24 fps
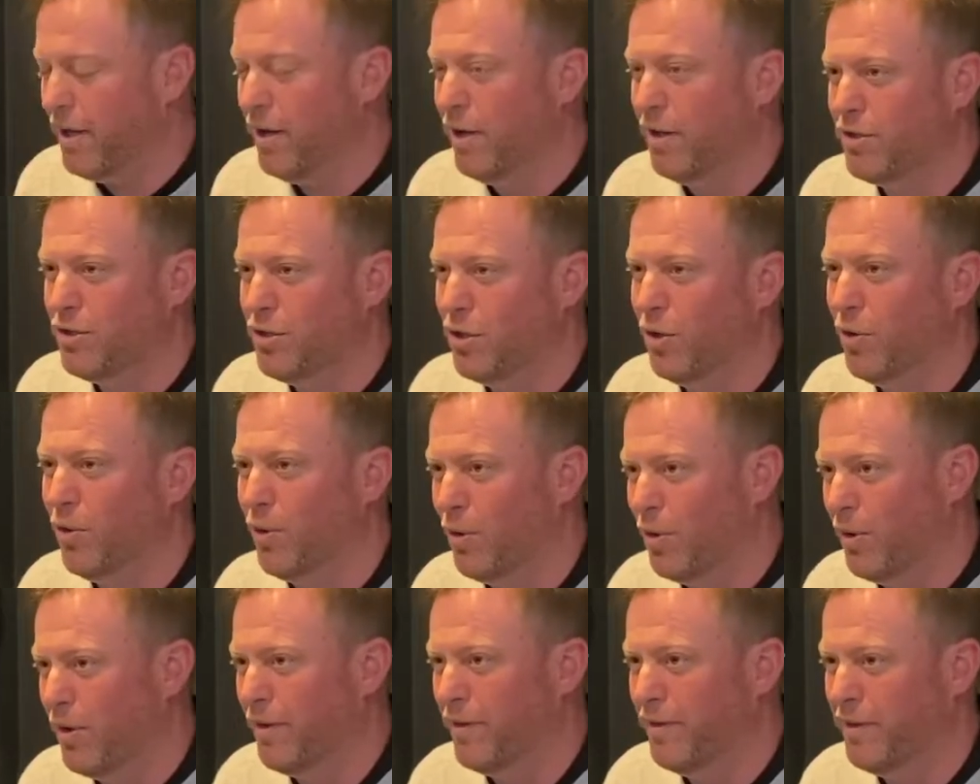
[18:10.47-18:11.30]
do
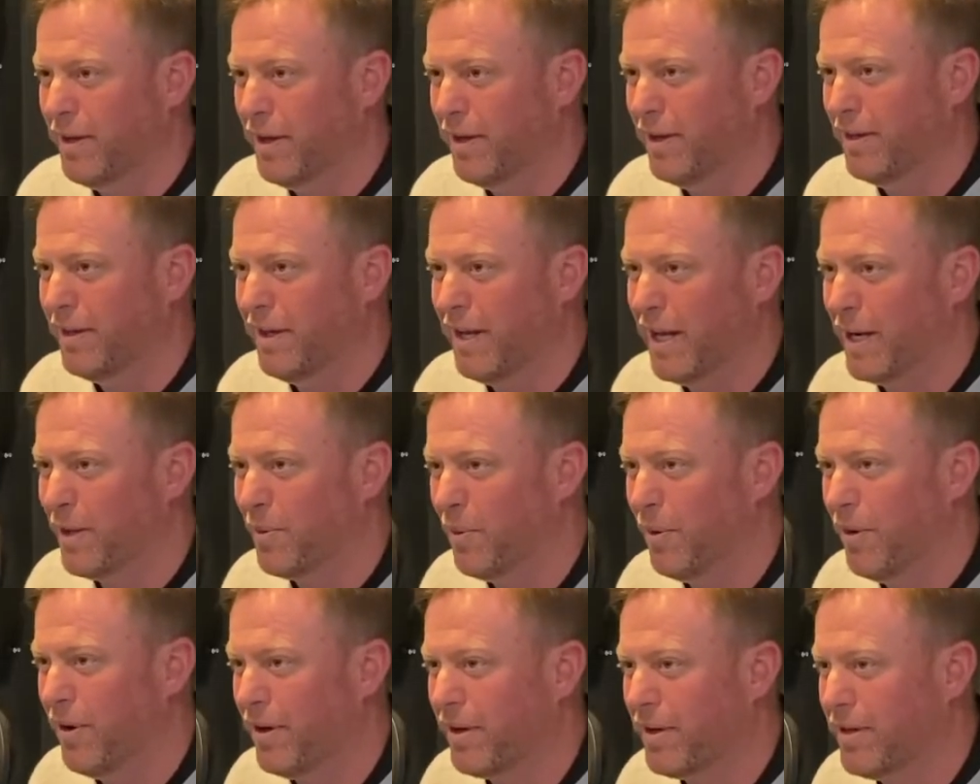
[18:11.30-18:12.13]
all of the
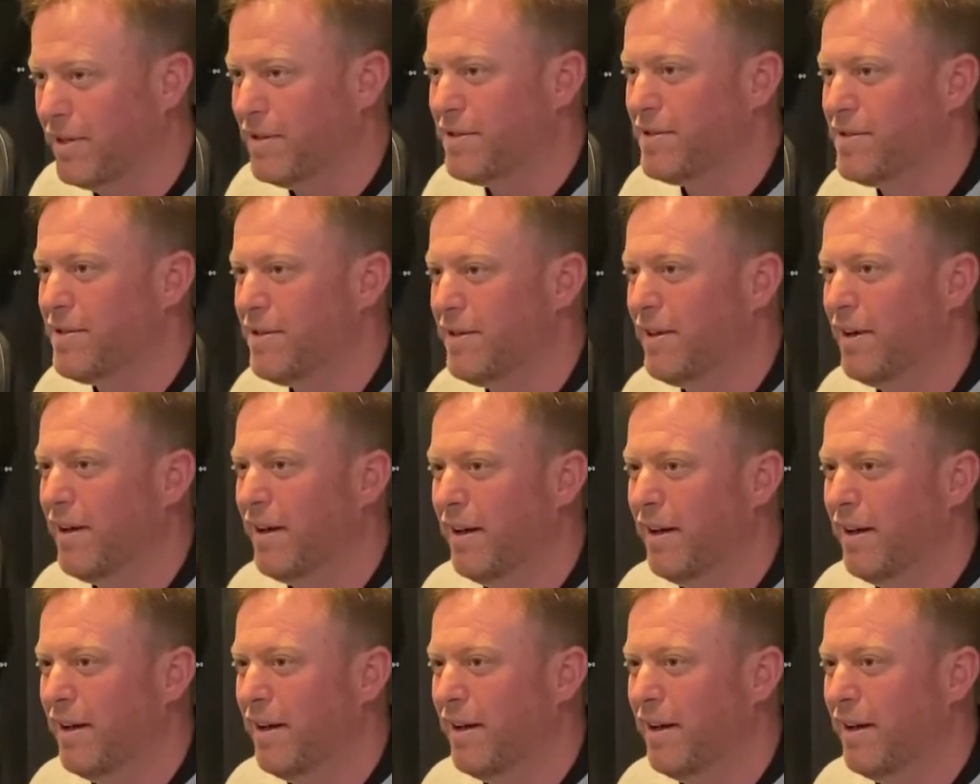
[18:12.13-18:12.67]
legwork because,